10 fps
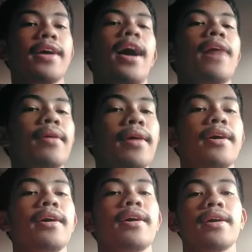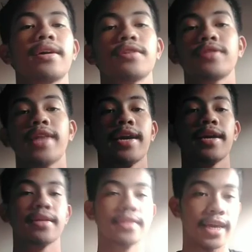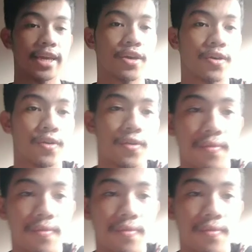Have a good day. Thank you.